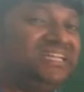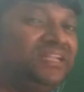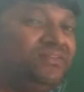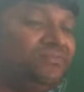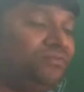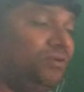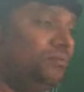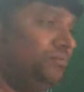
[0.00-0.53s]

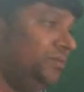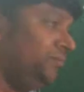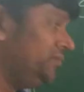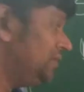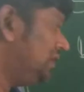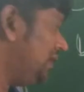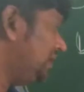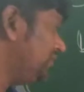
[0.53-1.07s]

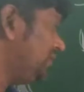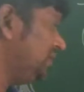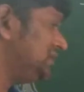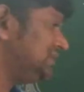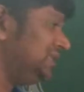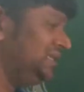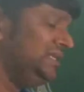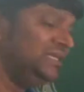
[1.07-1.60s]
problem and one
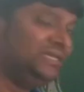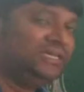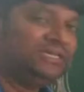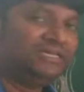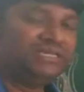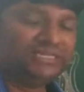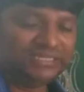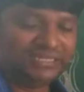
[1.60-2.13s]
is the
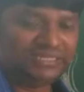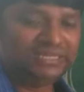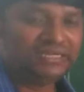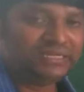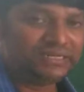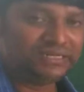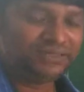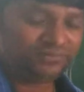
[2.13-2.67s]

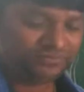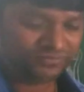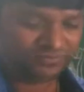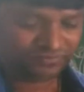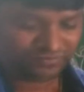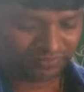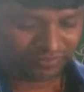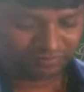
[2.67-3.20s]
internal
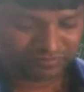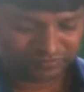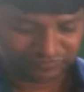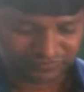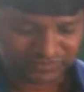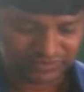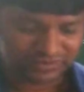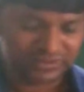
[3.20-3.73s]

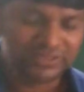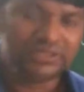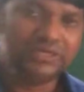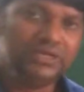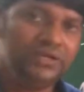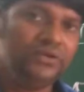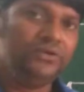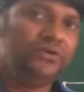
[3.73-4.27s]
problem.
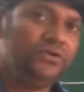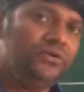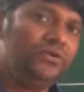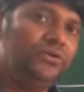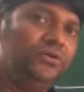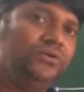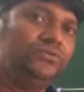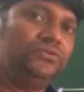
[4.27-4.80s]

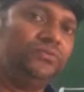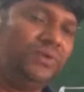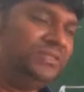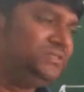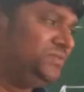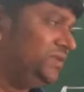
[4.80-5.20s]
So once you